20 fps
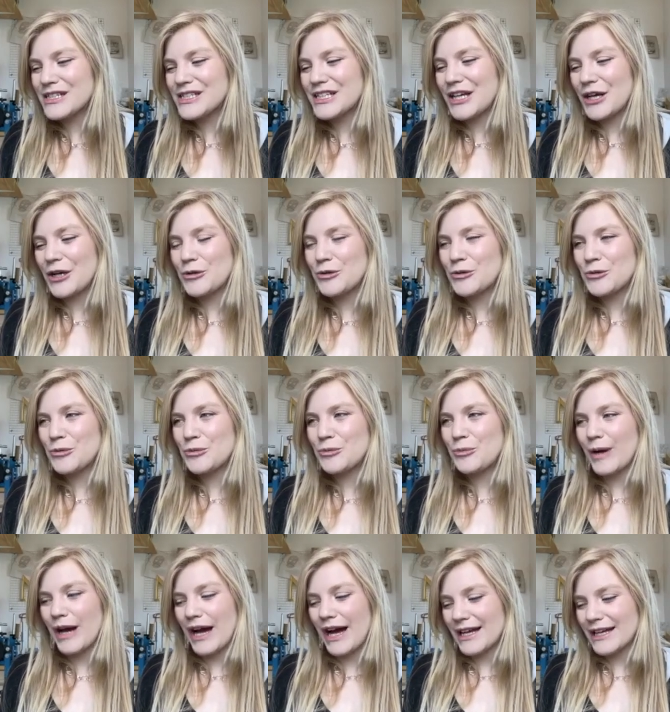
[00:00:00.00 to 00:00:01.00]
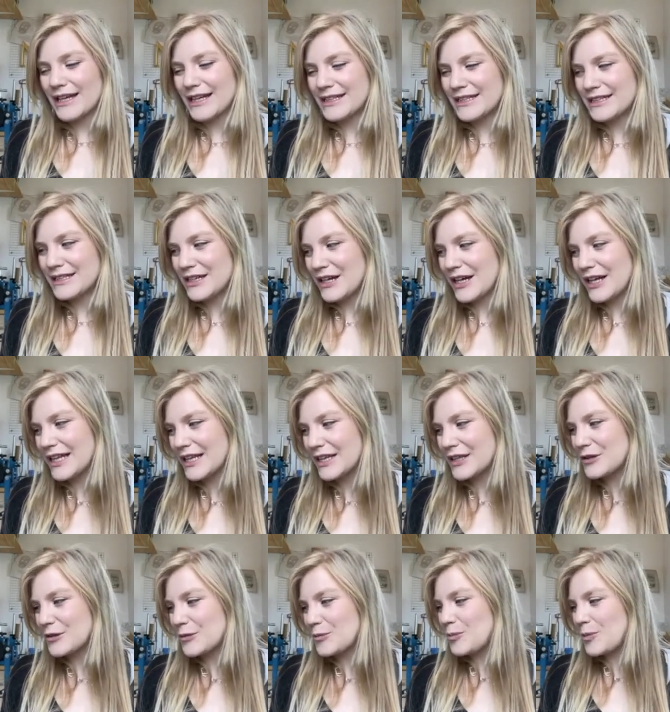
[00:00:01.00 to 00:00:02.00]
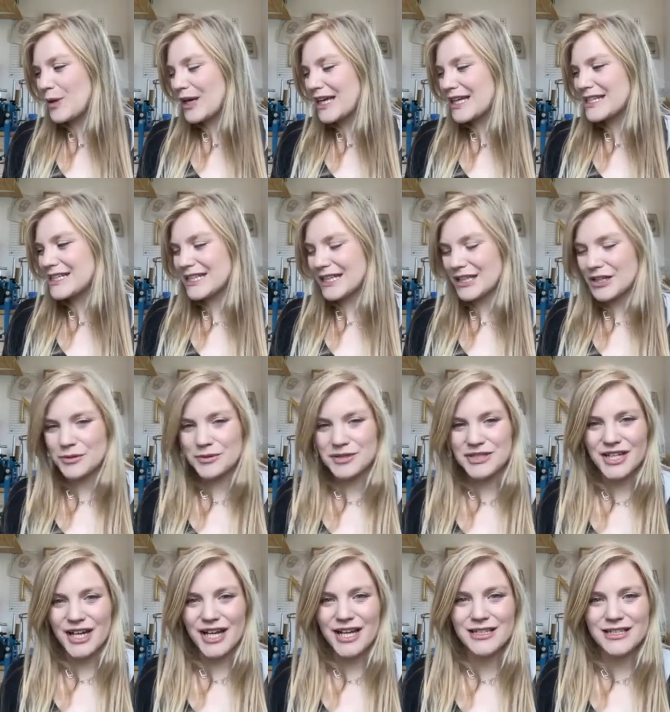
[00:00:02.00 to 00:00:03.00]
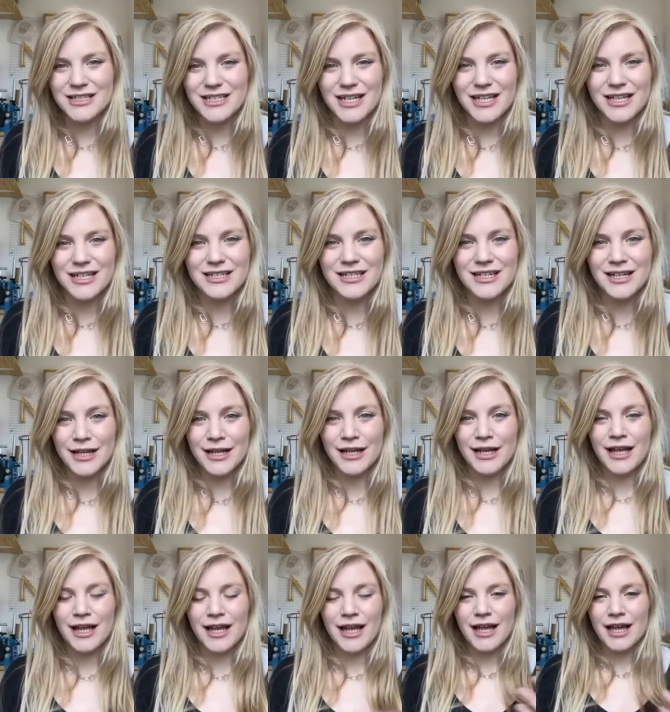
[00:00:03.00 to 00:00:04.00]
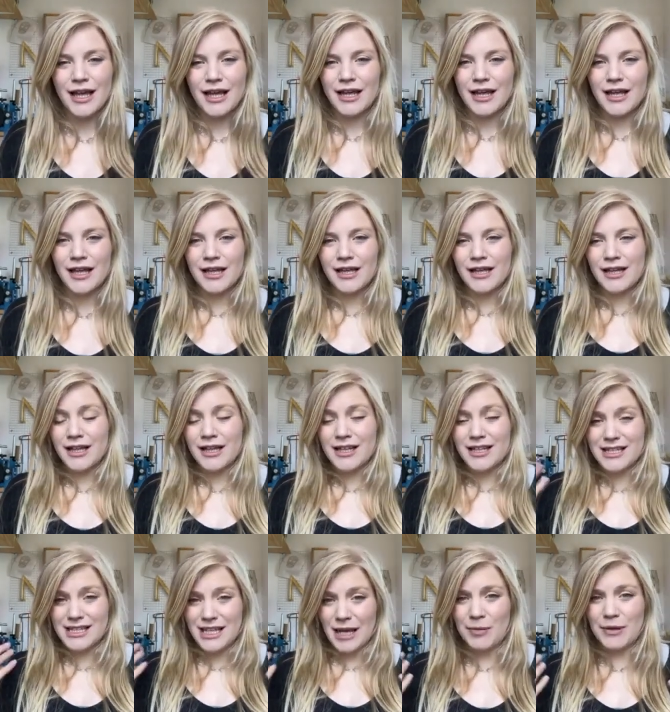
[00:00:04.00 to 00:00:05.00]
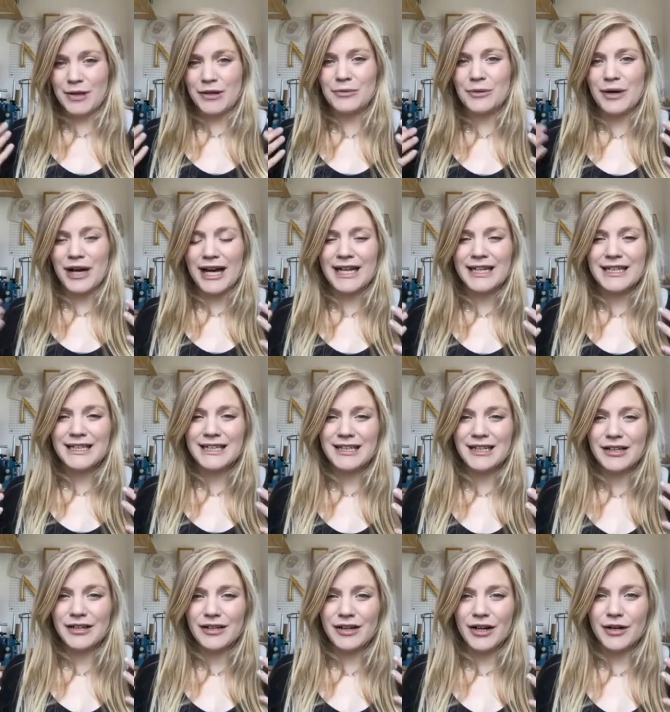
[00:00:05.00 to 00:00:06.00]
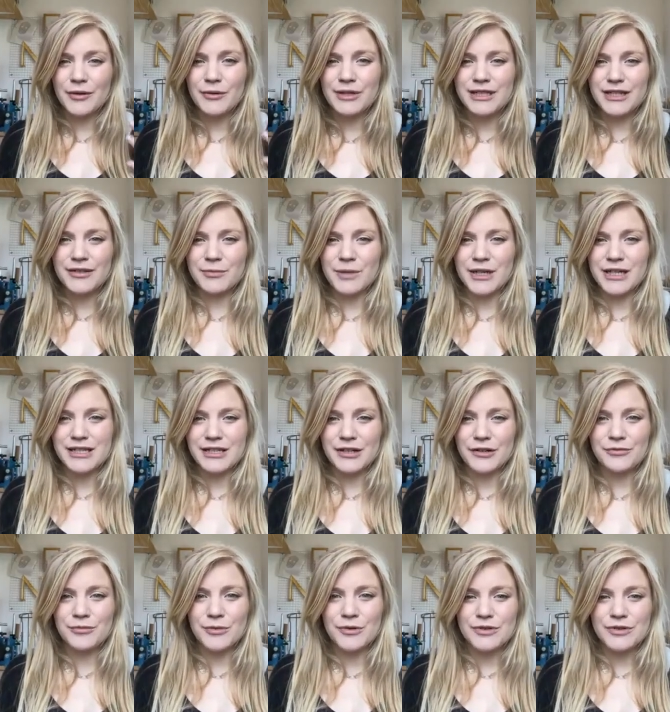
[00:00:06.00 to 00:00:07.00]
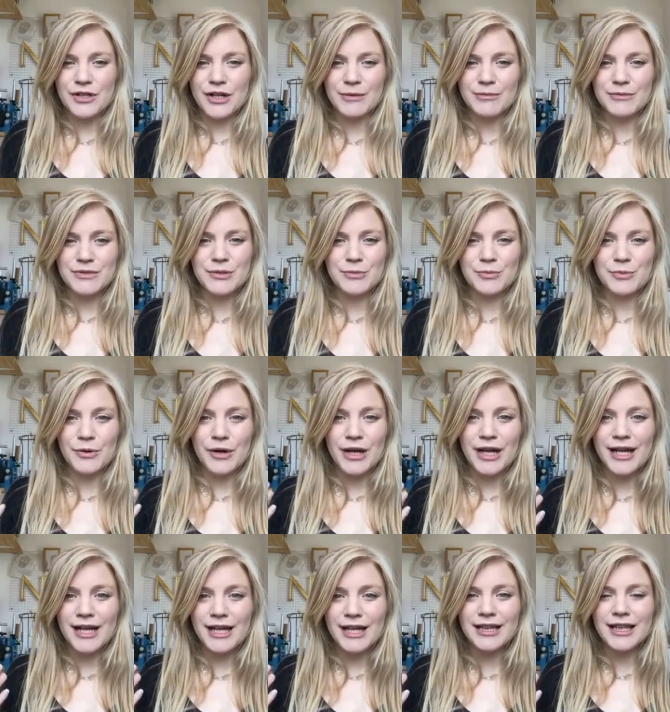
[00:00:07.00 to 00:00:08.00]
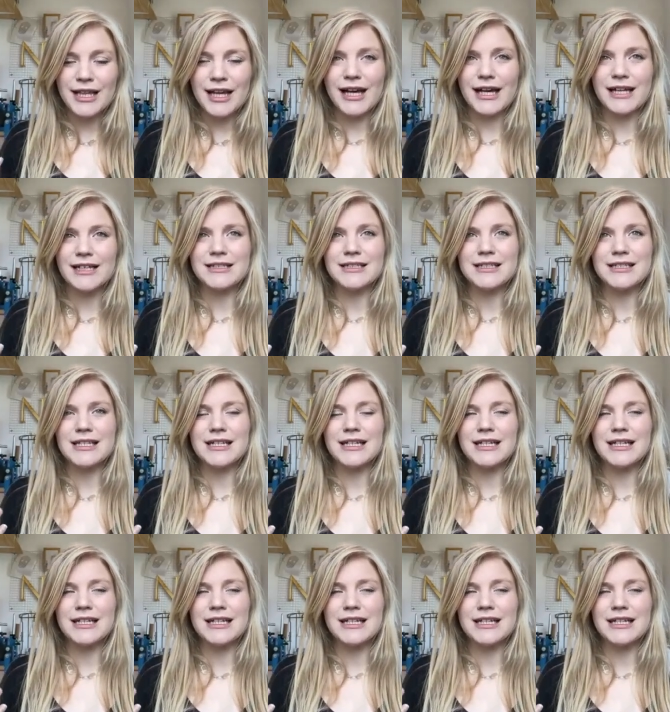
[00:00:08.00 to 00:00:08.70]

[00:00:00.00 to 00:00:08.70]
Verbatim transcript: to go back, I think the biggest thing I would change is stepping away, I would give myself more time to breathe and